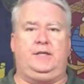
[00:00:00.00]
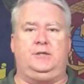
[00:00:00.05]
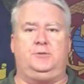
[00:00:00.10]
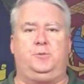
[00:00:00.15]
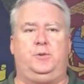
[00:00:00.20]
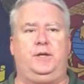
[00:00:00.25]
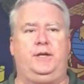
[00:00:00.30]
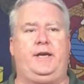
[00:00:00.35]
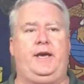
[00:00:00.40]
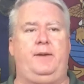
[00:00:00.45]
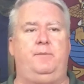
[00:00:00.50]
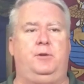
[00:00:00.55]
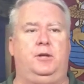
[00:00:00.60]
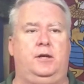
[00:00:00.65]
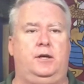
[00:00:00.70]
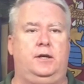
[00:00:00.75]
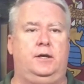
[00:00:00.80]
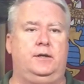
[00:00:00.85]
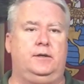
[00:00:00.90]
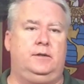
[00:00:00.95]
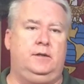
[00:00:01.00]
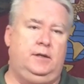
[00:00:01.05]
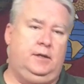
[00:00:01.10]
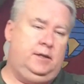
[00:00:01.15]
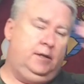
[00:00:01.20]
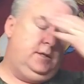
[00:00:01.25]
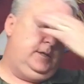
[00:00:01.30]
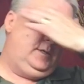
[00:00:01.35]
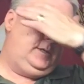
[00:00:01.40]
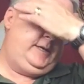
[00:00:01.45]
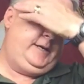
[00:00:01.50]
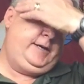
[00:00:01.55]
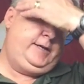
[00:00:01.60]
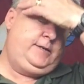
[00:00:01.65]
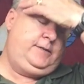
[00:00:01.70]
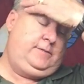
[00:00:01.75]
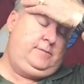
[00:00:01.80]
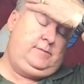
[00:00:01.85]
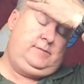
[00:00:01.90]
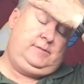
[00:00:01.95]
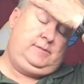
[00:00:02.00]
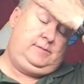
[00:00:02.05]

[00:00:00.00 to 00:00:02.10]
This one came along, and